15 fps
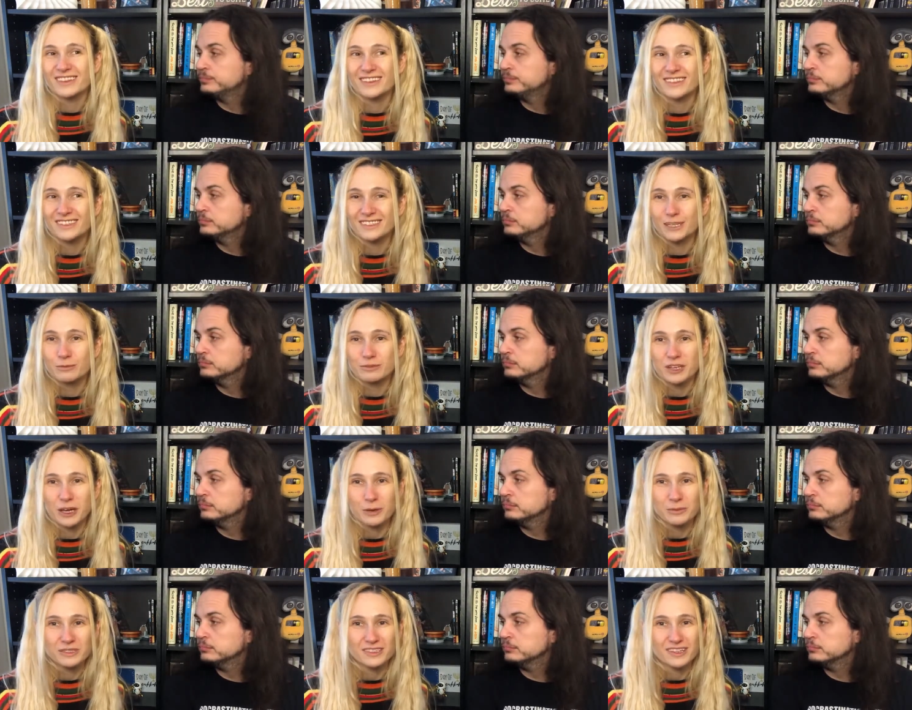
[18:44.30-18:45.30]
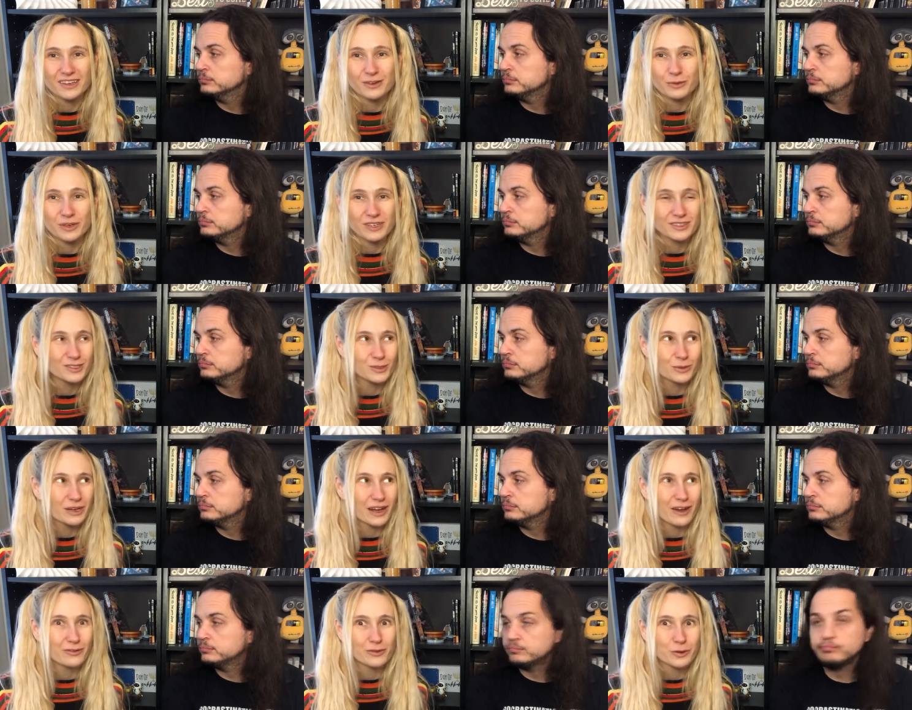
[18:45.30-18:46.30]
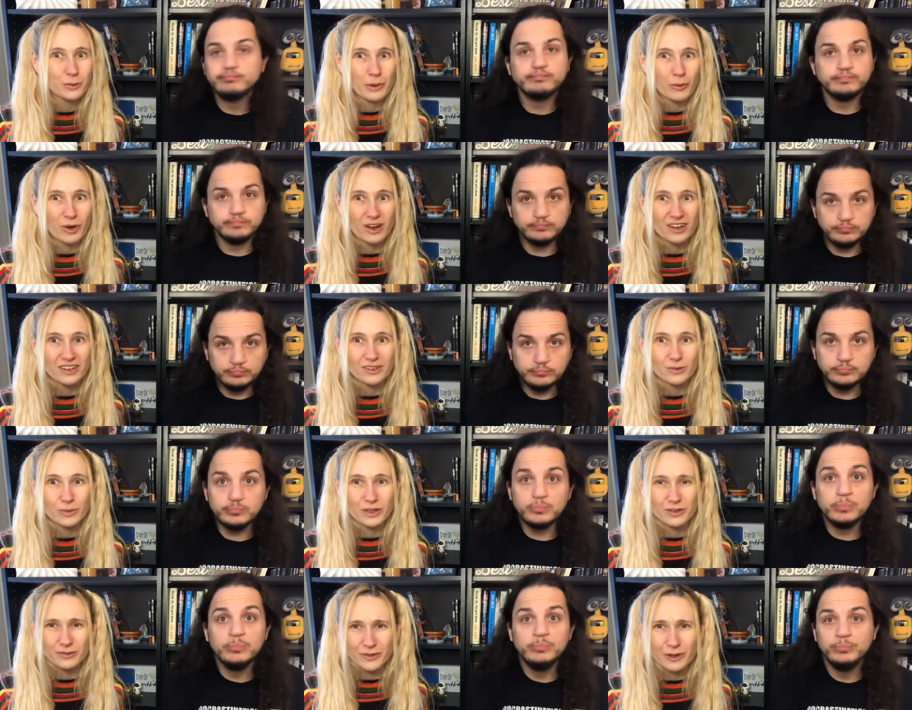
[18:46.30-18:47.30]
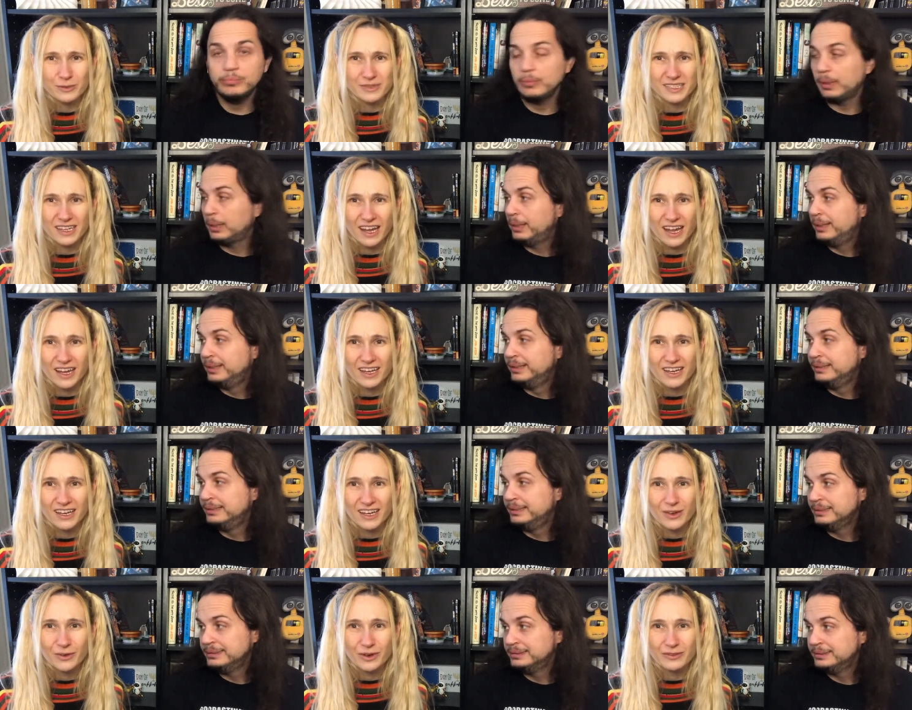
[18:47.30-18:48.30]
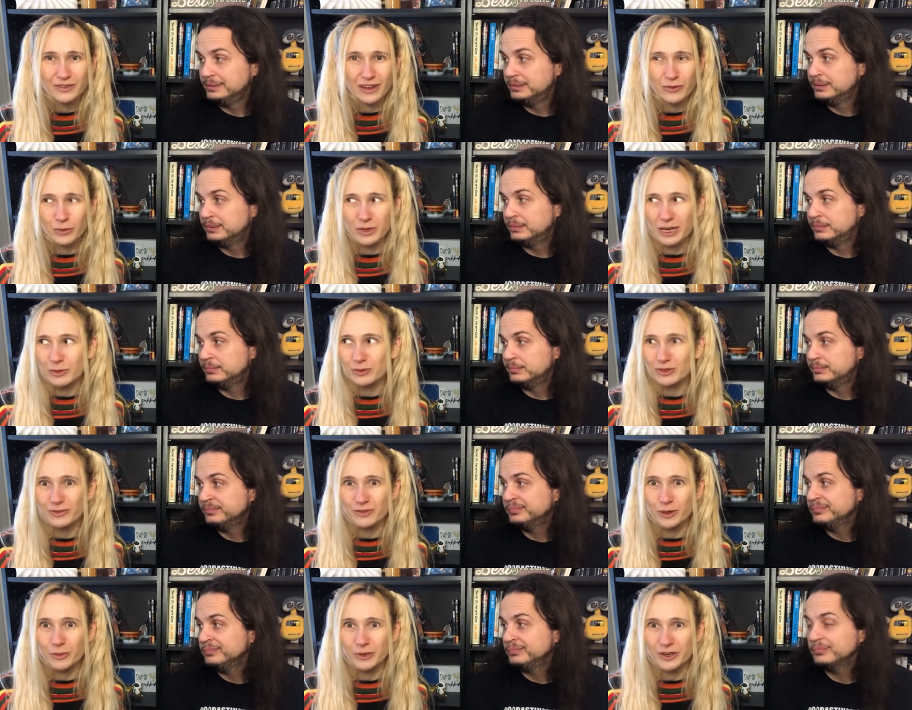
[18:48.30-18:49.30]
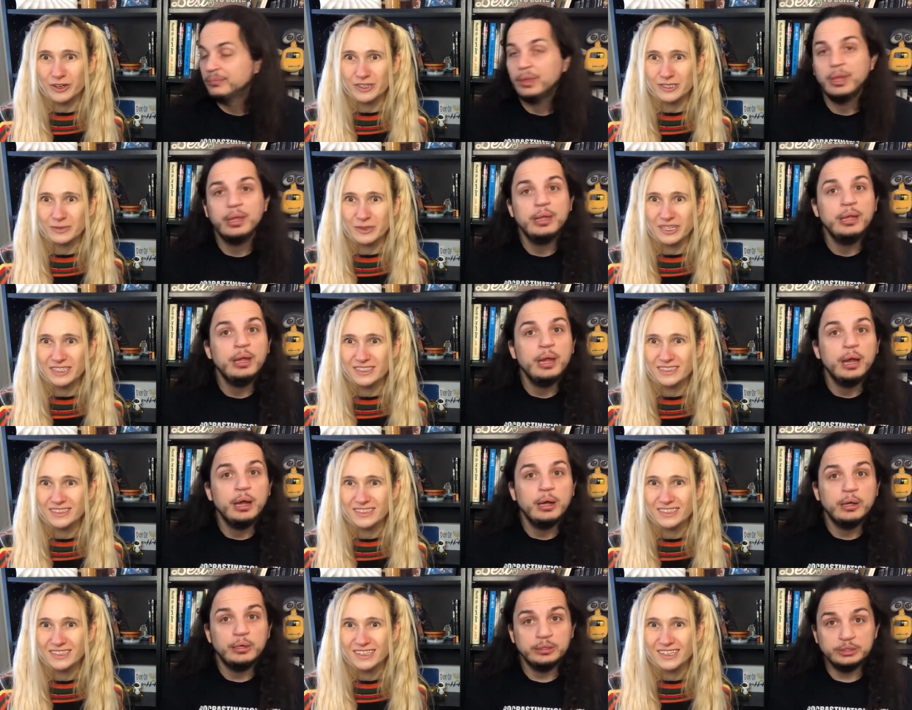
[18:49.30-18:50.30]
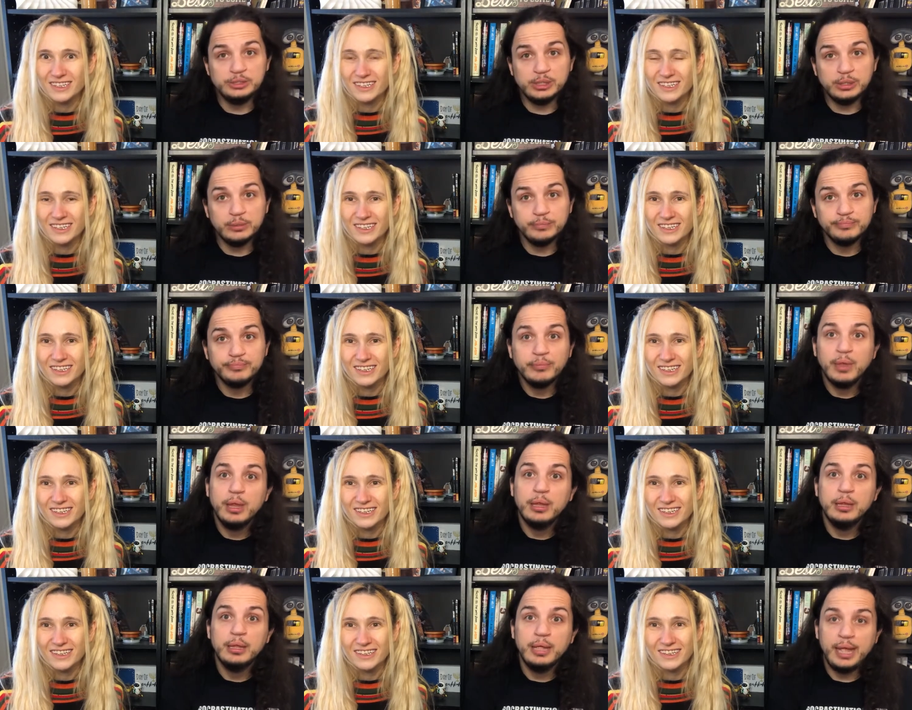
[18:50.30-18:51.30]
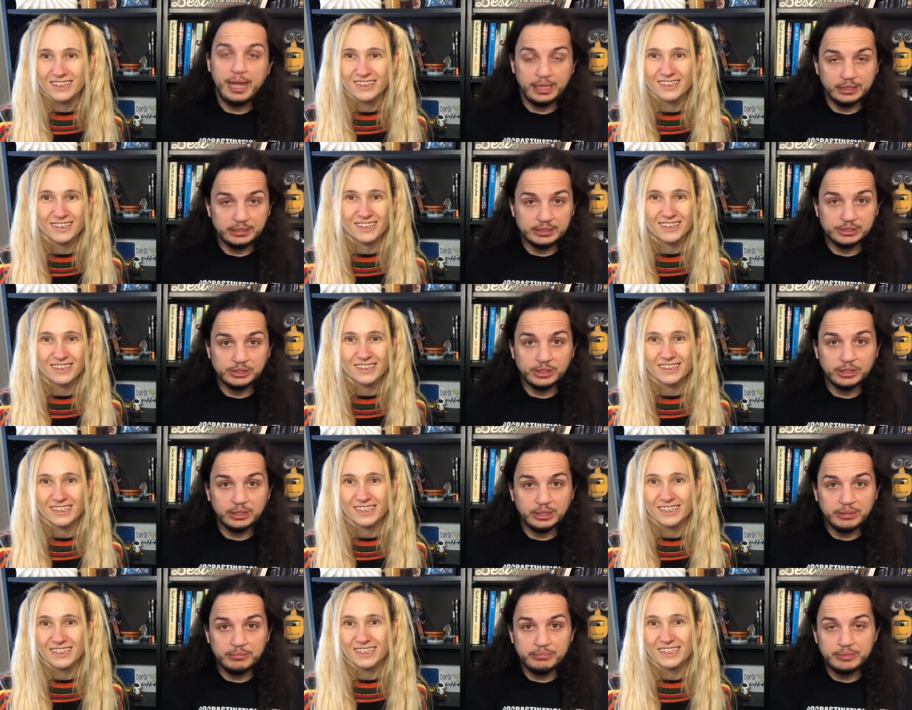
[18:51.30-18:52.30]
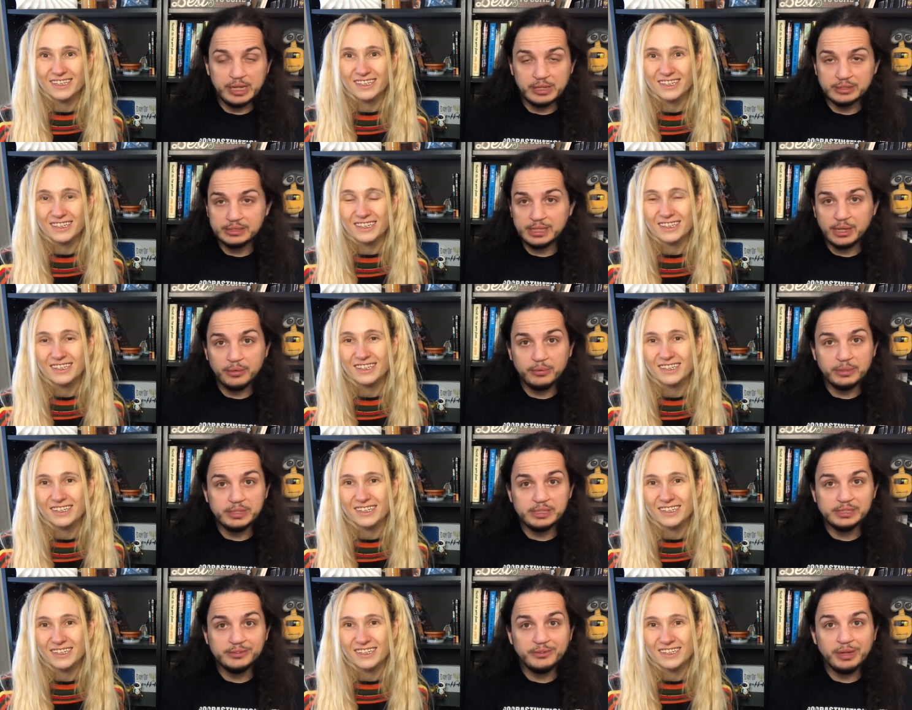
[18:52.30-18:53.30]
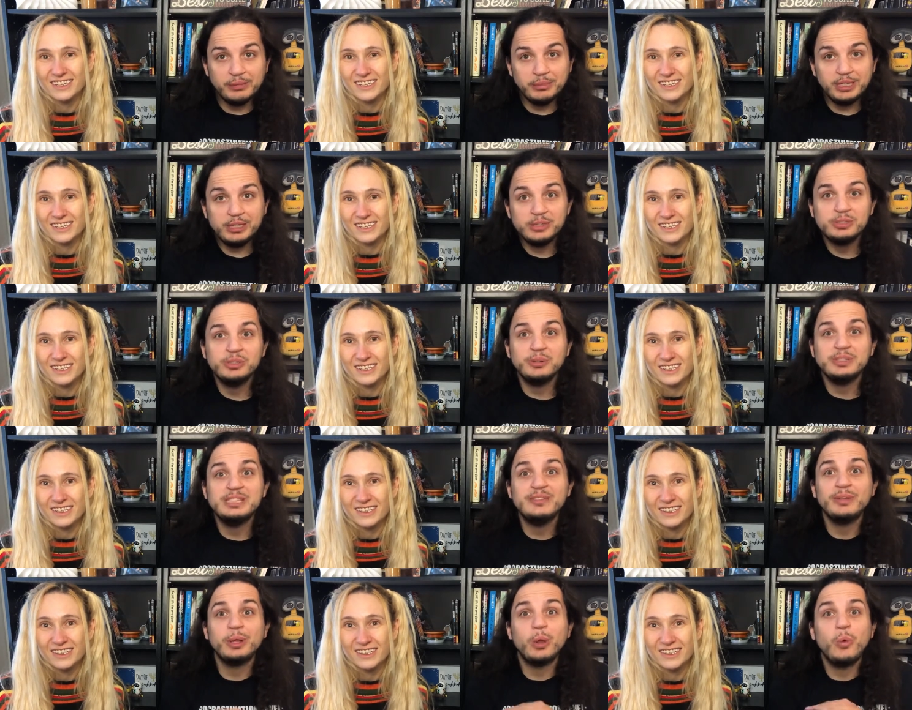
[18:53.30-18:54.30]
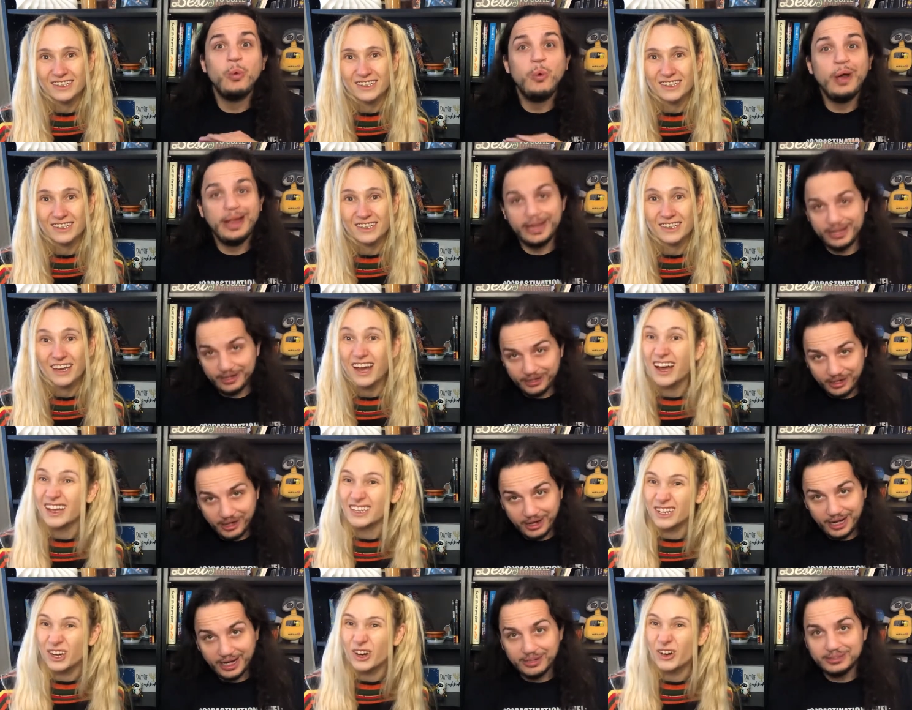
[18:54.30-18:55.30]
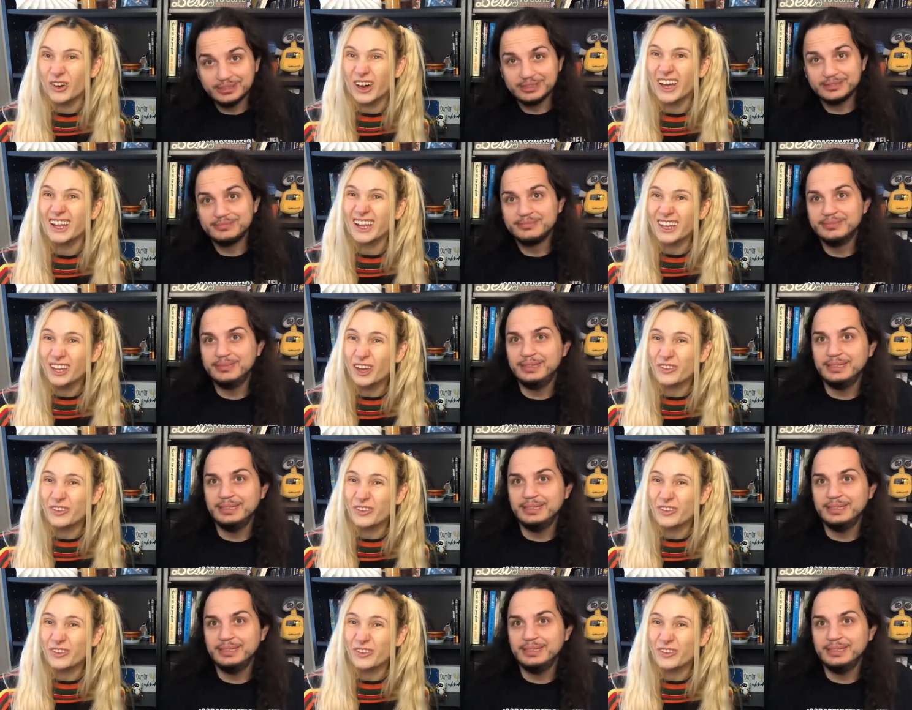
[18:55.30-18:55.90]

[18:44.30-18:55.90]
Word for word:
Speaker 1: the same time, it's like we can do whatever we want. We could film today. I've never been able to film on Christmas.
Speaker 2: Also, Alex is currently down south with his family, so it's even quieter. I know, house.
Speaker 1: and I love